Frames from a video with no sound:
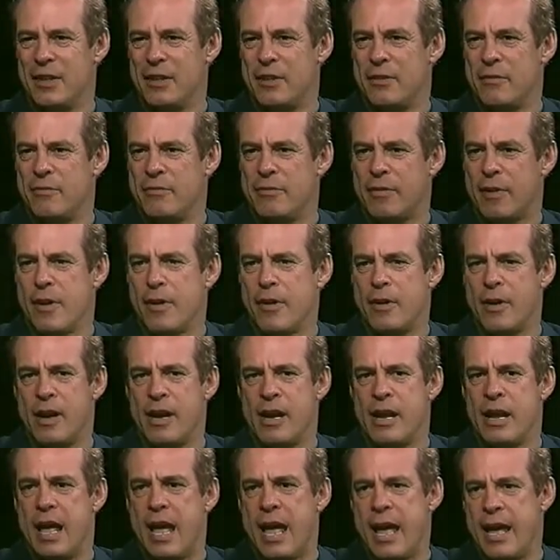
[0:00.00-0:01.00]

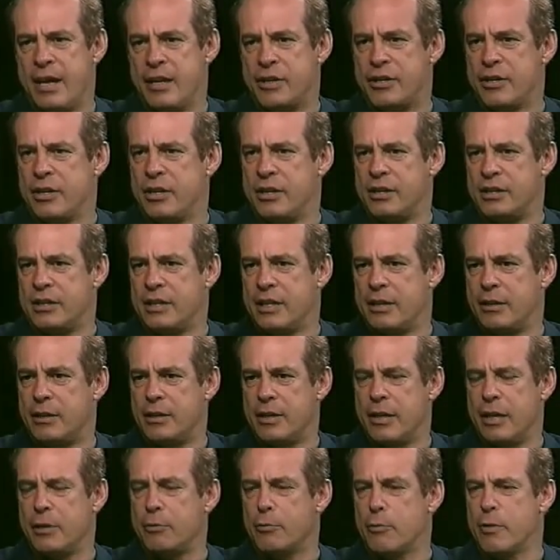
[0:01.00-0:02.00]
very ancient
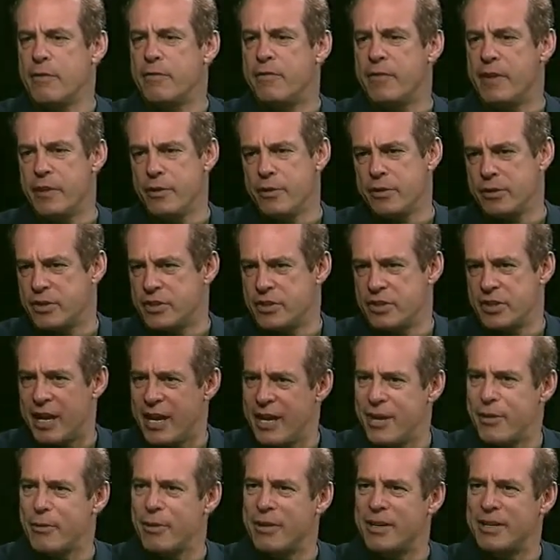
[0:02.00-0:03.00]
and revered
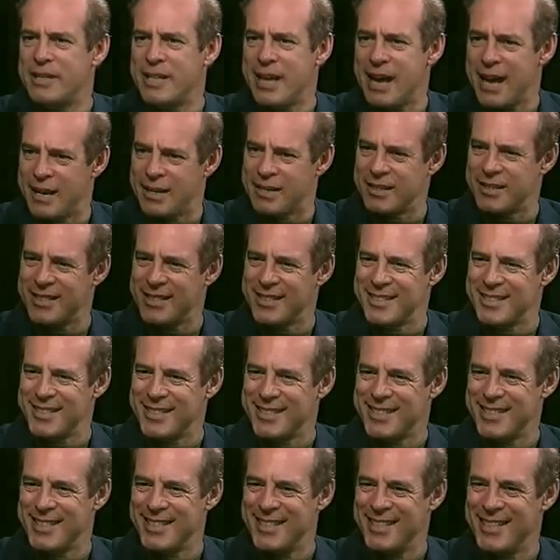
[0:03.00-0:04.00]
sacred
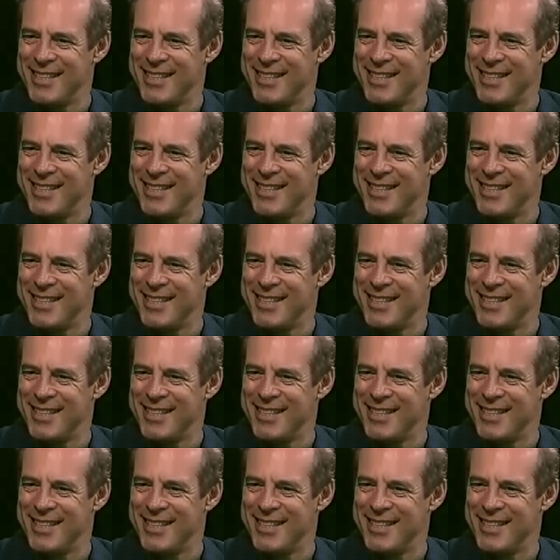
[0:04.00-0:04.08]
texts.